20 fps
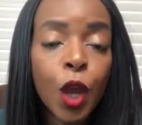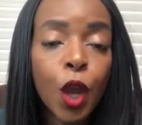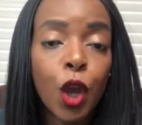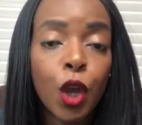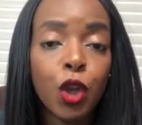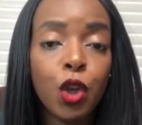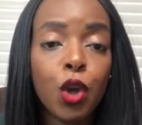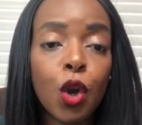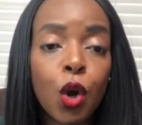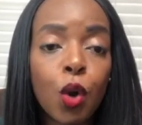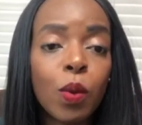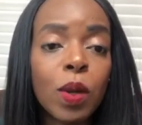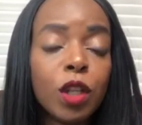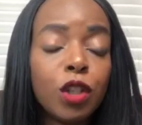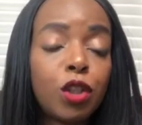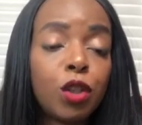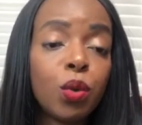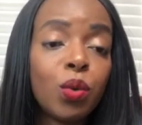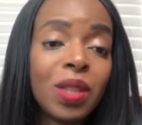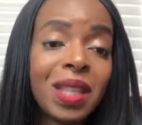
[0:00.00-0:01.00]
You will
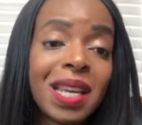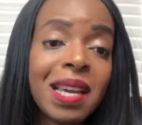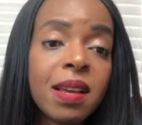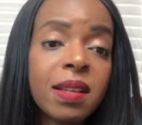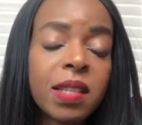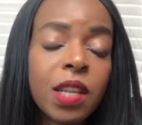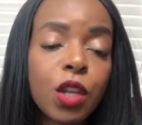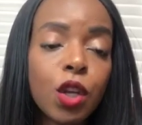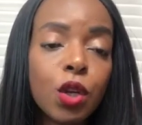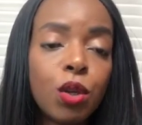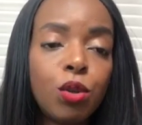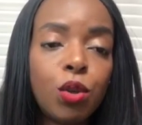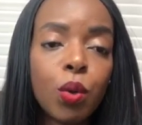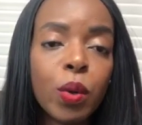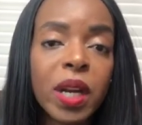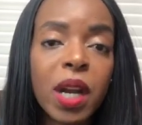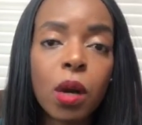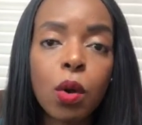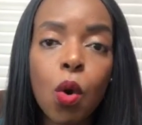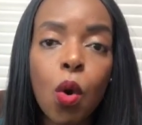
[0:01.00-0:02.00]
do this and you do
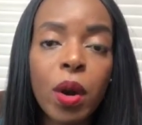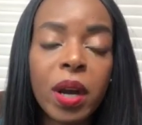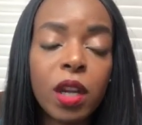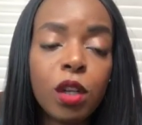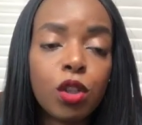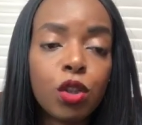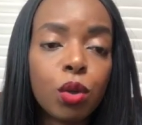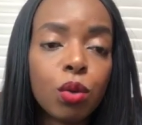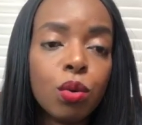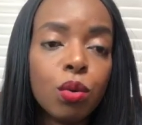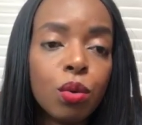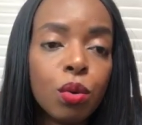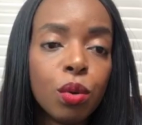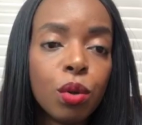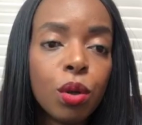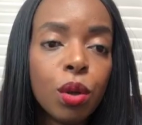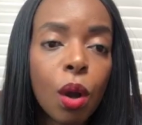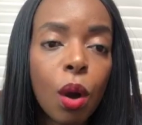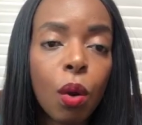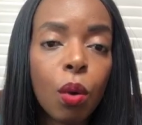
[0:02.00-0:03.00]
it according to,
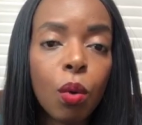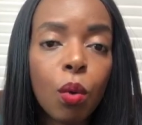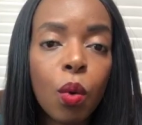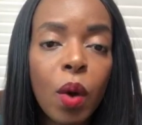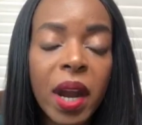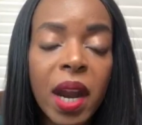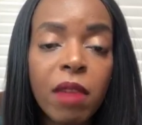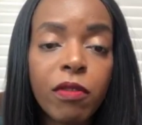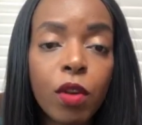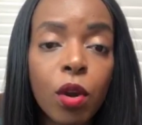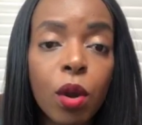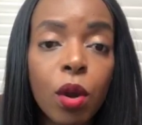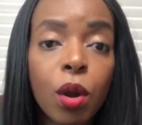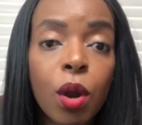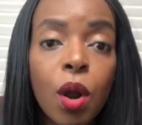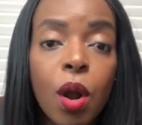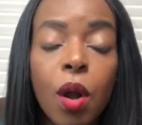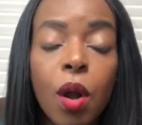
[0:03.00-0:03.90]
whatever